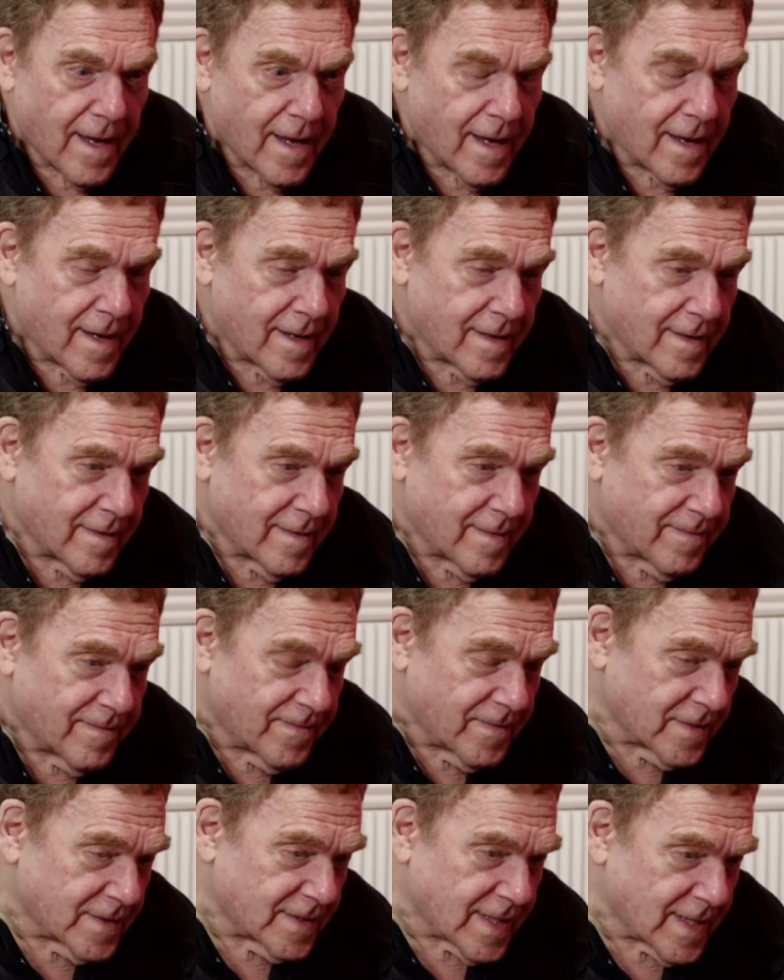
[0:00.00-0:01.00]
And the
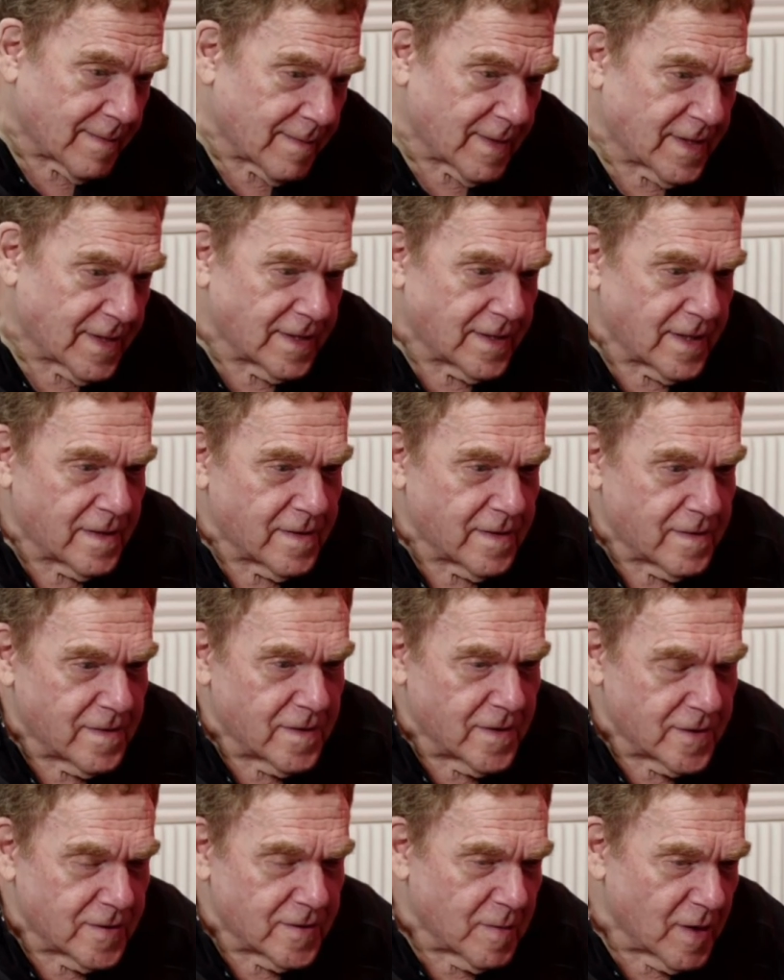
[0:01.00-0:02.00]
first time I think they
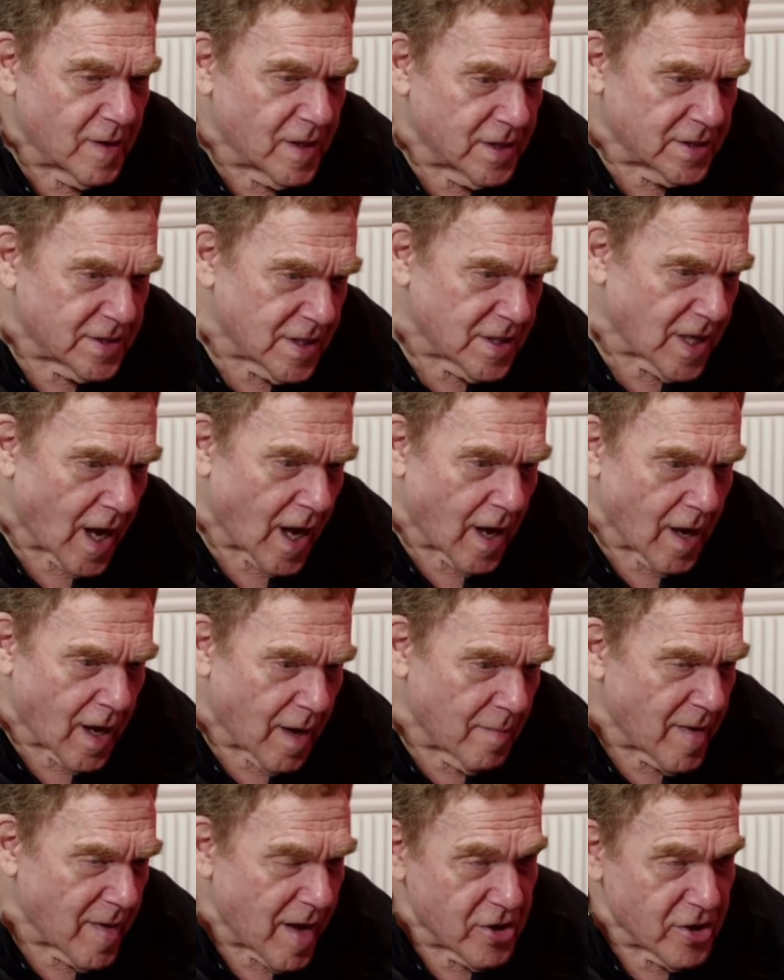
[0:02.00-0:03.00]
introduced me is,
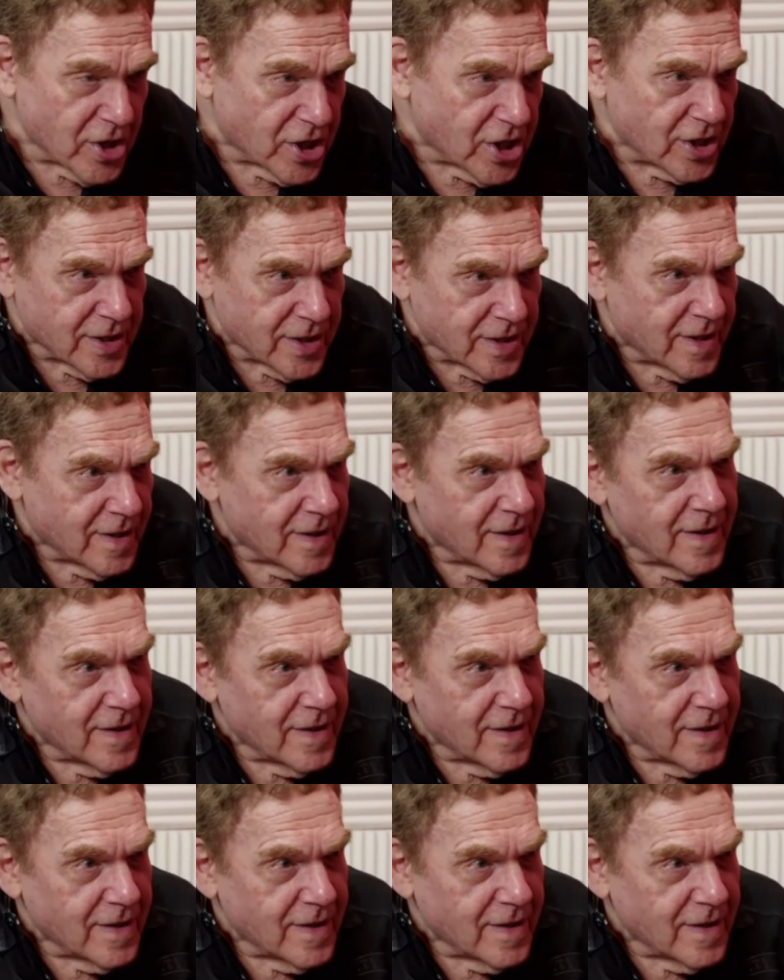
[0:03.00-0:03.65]
American.